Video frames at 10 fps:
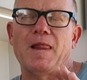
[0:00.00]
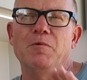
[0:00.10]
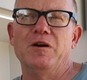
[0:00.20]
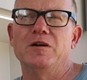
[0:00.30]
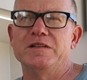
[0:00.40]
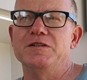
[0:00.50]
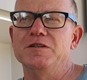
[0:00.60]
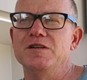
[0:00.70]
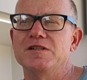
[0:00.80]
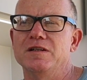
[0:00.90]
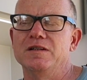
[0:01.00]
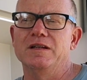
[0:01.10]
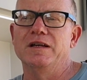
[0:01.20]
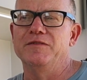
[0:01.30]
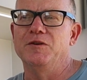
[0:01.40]
when I did use it,
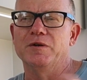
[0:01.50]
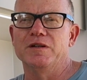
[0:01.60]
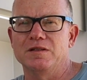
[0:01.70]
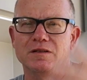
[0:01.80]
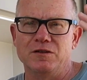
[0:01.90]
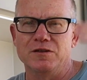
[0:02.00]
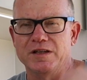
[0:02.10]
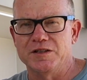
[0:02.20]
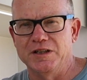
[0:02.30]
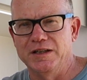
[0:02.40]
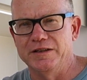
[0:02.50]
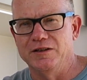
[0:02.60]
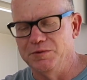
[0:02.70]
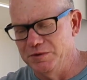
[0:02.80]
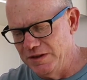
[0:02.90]
if I wanted to contact Shelley,
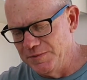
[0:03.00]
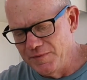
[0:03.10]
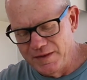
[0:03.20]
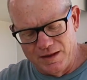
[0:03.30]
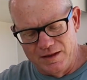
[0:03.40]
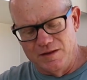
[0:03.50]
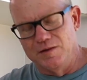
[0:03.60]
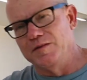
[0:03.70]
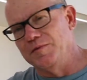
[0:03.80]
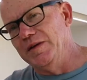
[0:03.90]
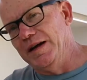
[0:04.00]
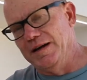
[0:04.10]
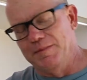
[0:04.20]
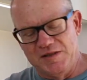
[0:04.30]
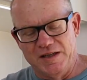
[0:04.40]
I would
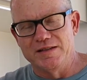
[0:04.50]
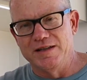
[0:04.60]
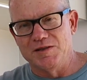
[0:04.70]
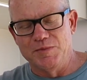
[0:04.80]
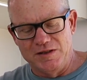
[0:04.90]
send a text